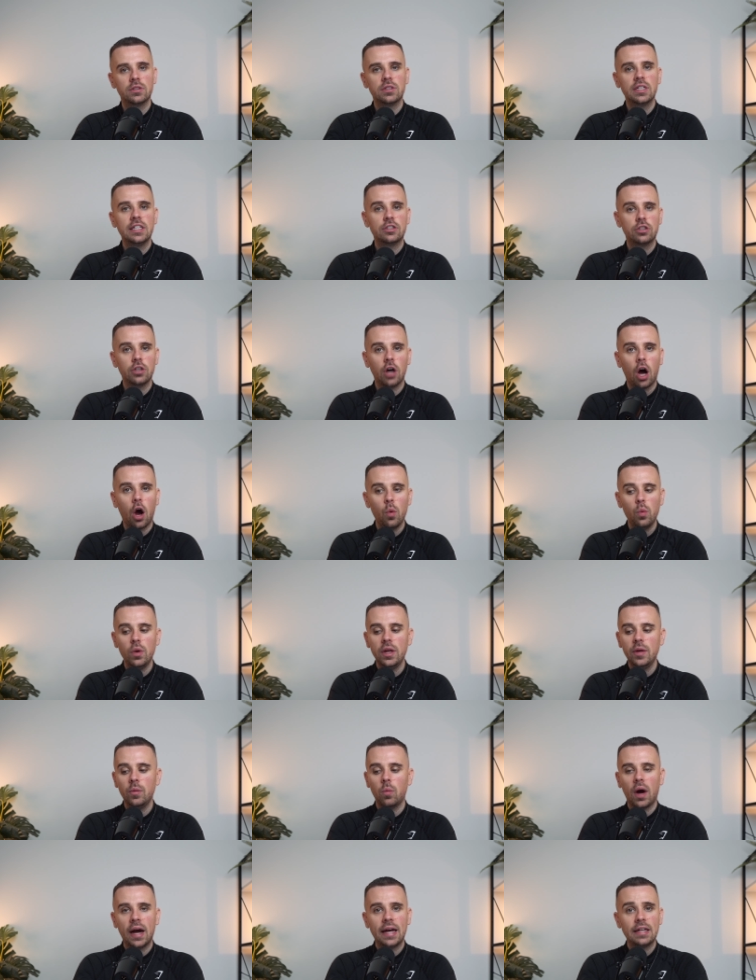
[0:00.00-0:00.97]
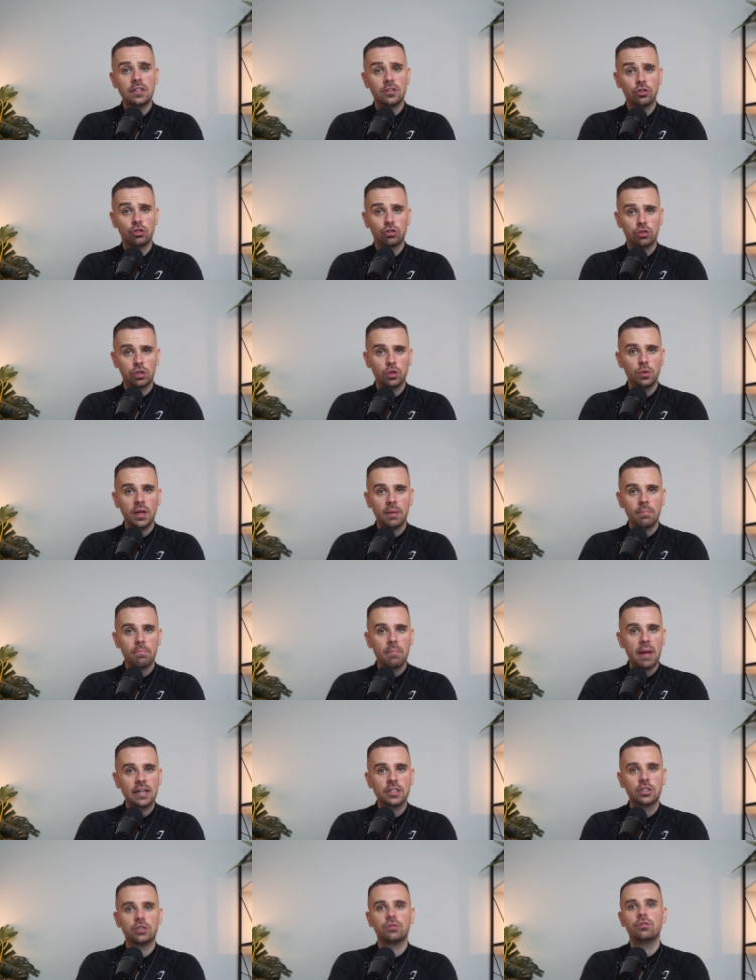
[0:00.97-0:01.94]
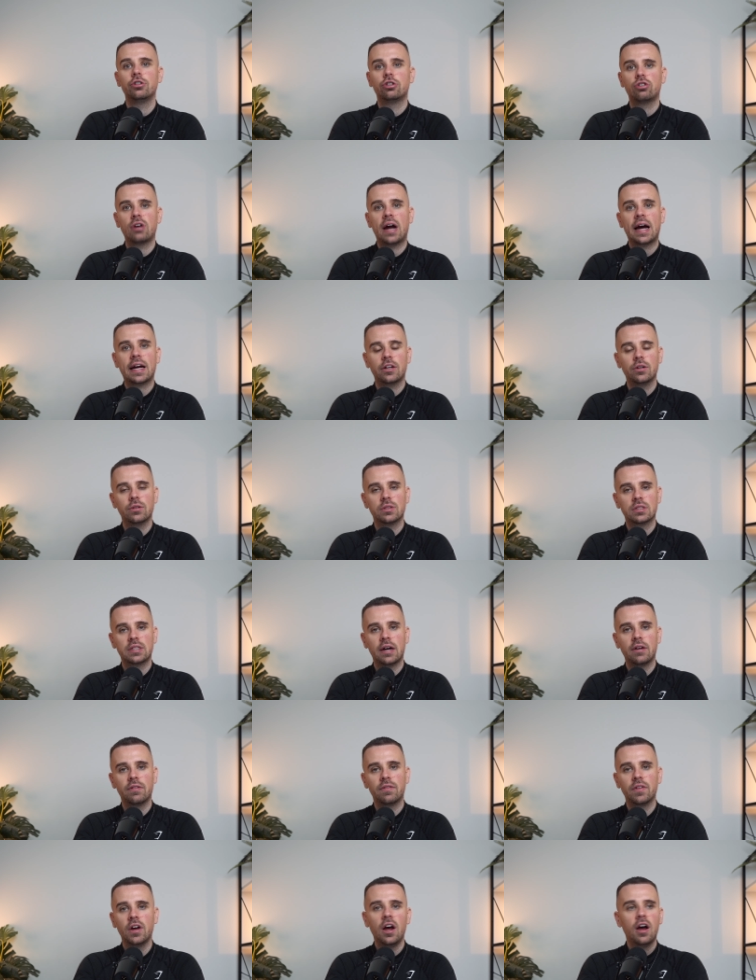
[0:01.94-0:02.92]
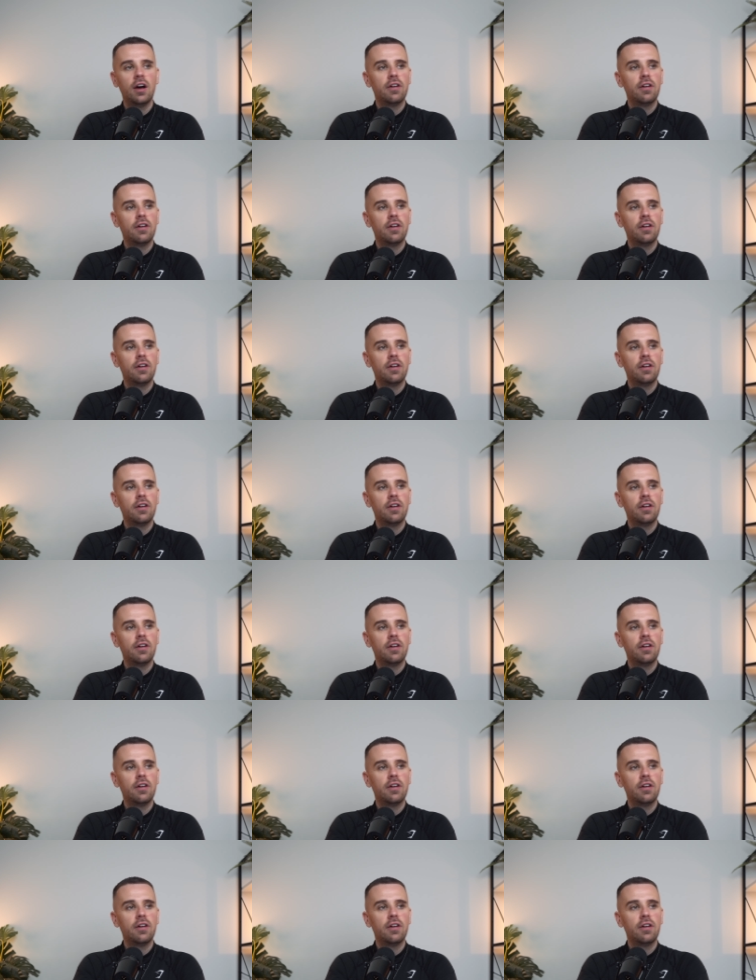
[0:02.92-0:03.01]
This is the only way to truly measure and track yourself.